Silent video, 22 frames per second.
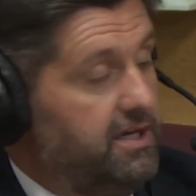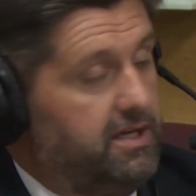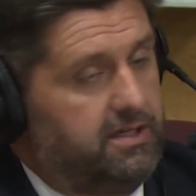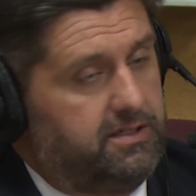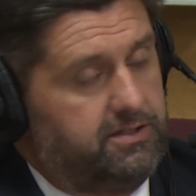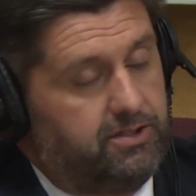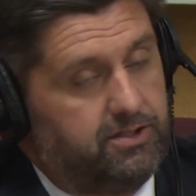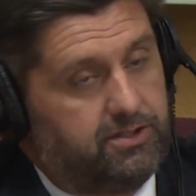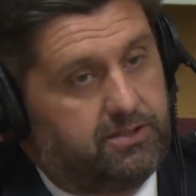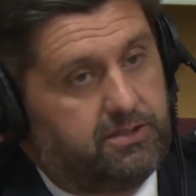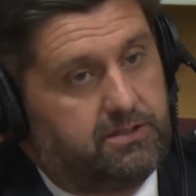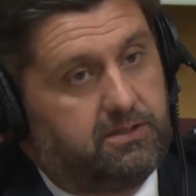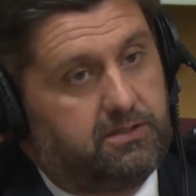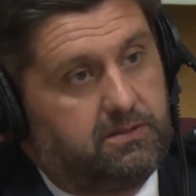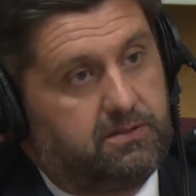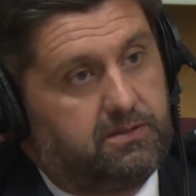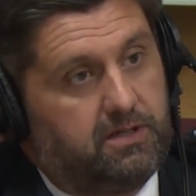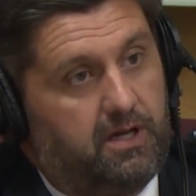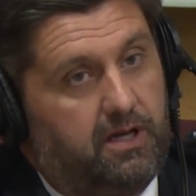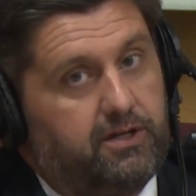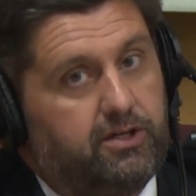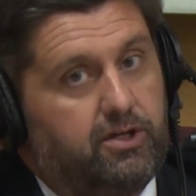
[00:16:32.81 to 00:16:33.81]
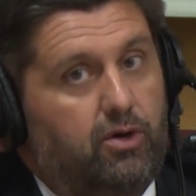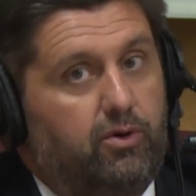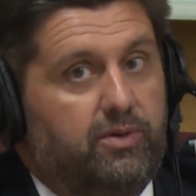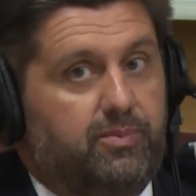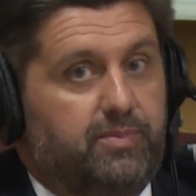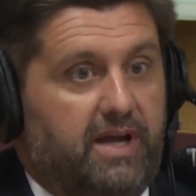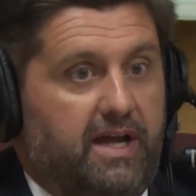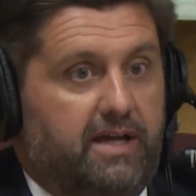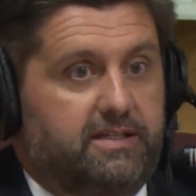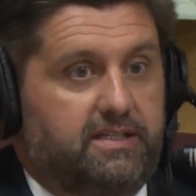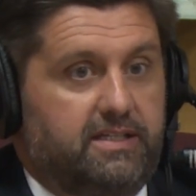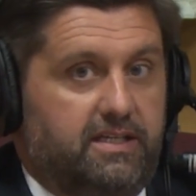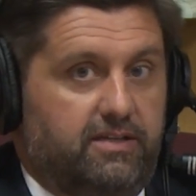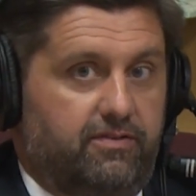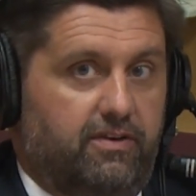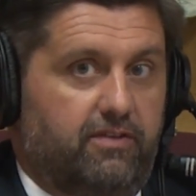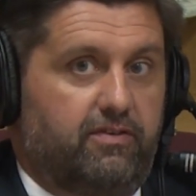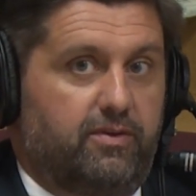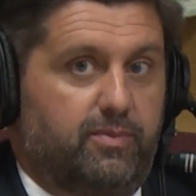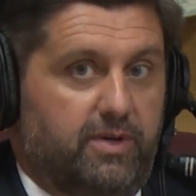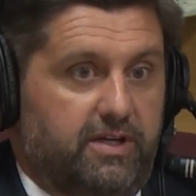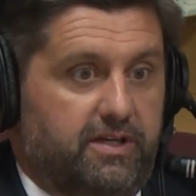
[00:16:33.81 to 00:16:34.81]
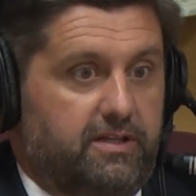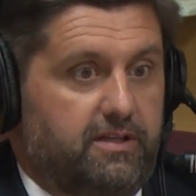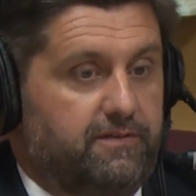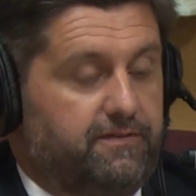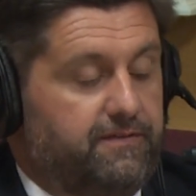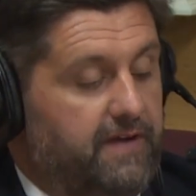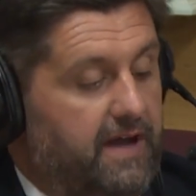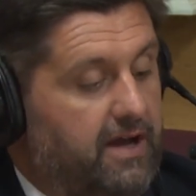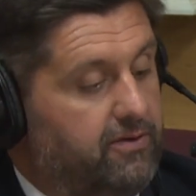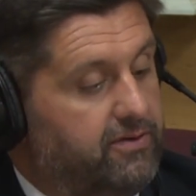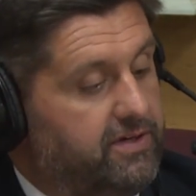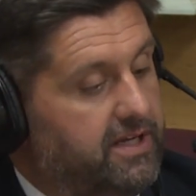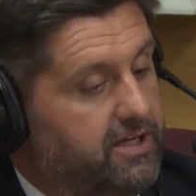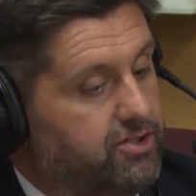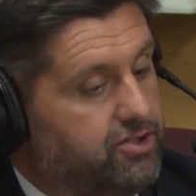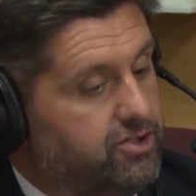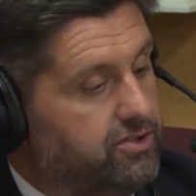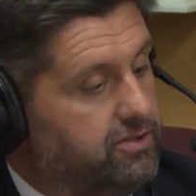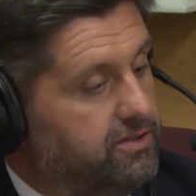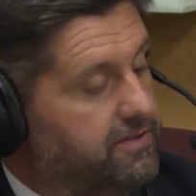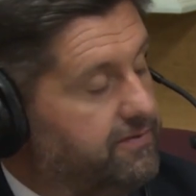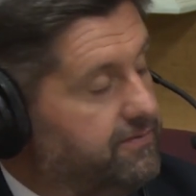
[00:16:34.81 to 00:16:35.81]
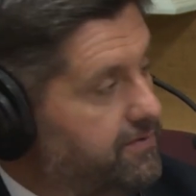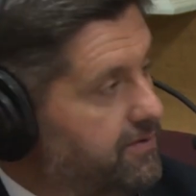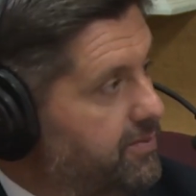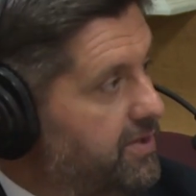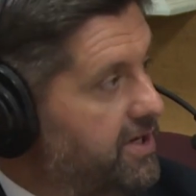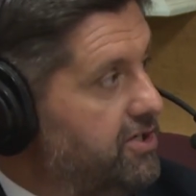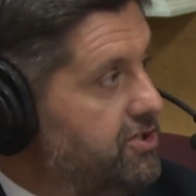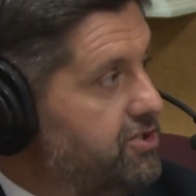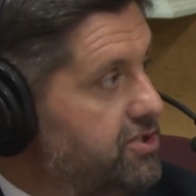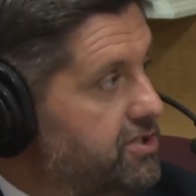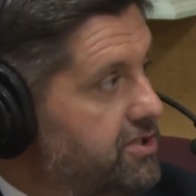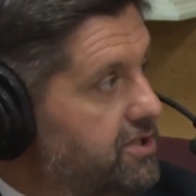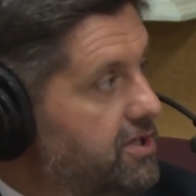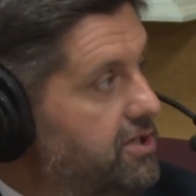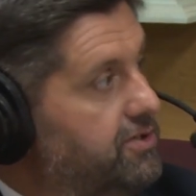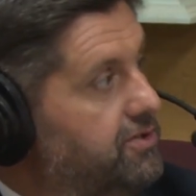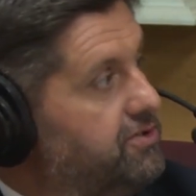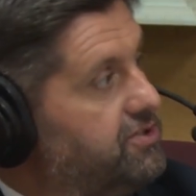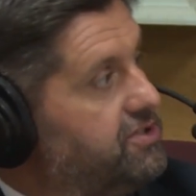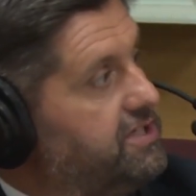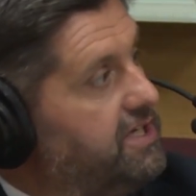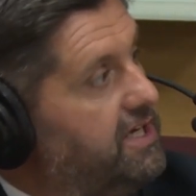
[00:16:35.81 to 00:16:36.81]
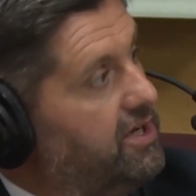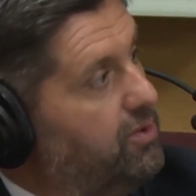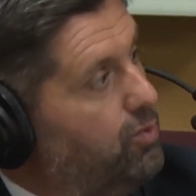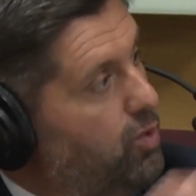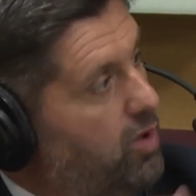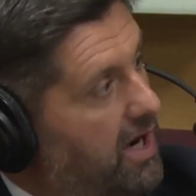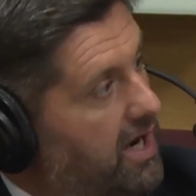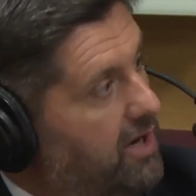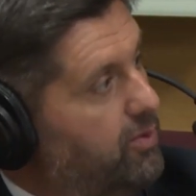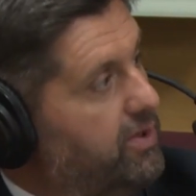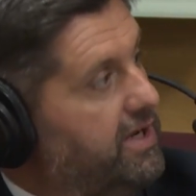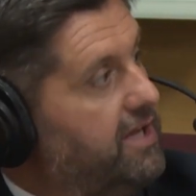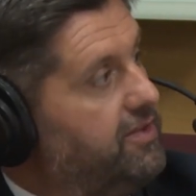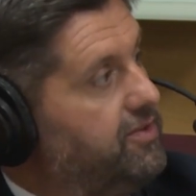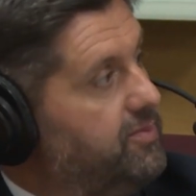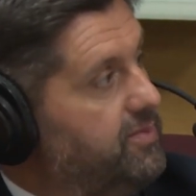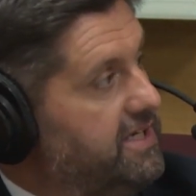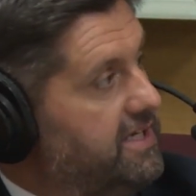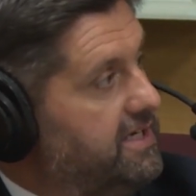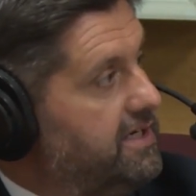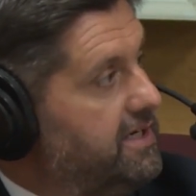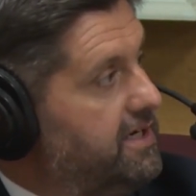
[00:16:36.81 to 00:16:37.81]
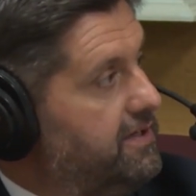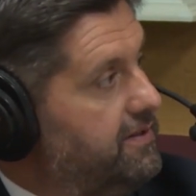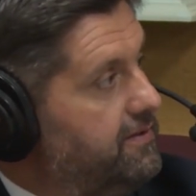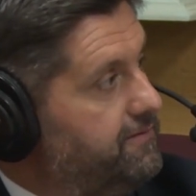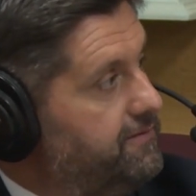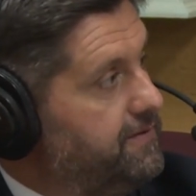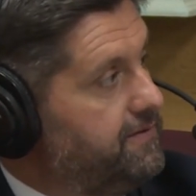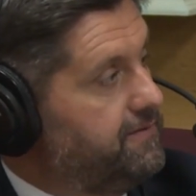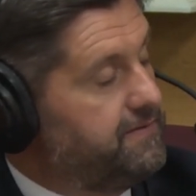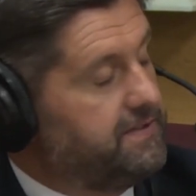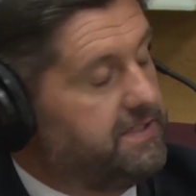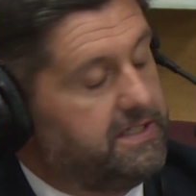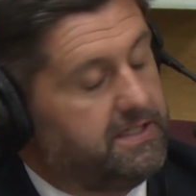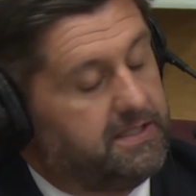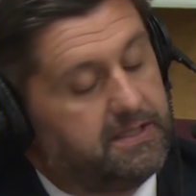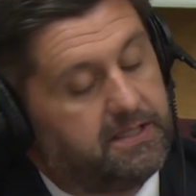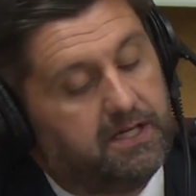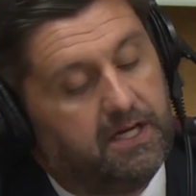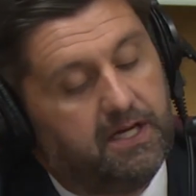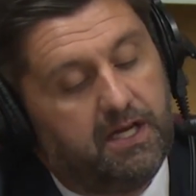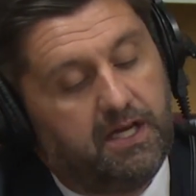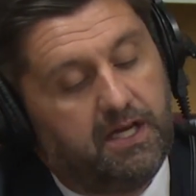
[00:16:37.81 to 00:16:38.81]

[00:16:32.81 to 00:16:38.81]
And just kind of going back to give everybody the foundational information to understand why we had the meeting on the 15th.